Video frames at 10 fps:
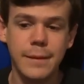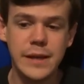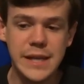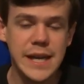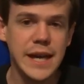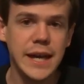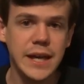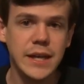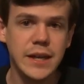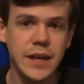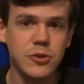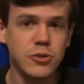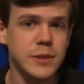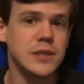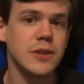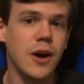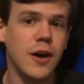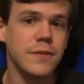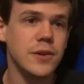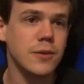EA, and
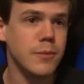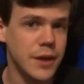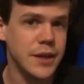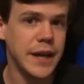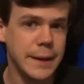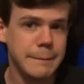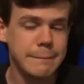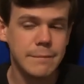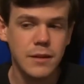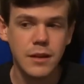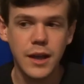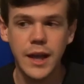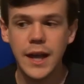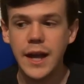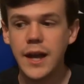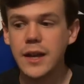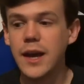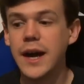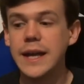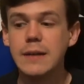Ubisoft are Monday. And
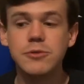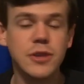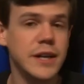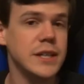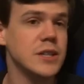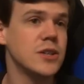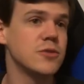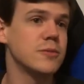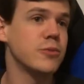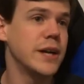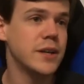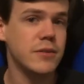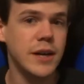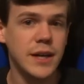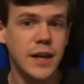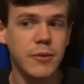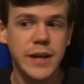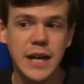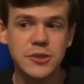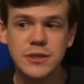I am trying to get in touch with Brandon right now. We
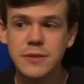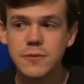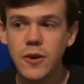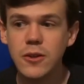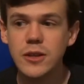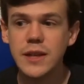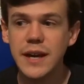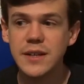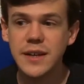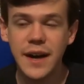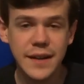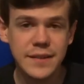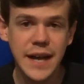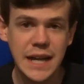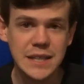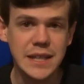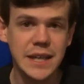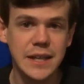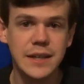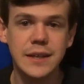actually have fallen out of contact
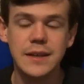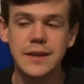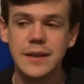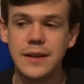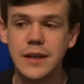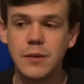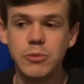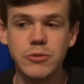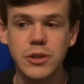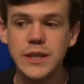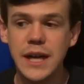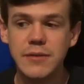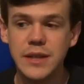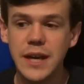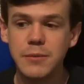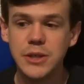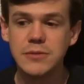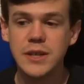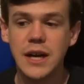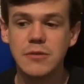again. Um, we really haven't had much of
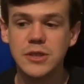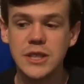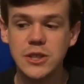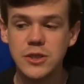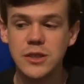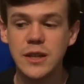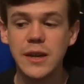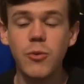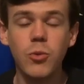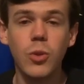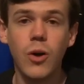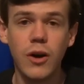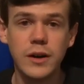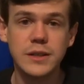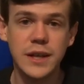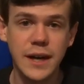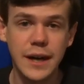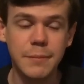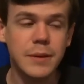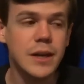a conversation in a long
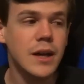time.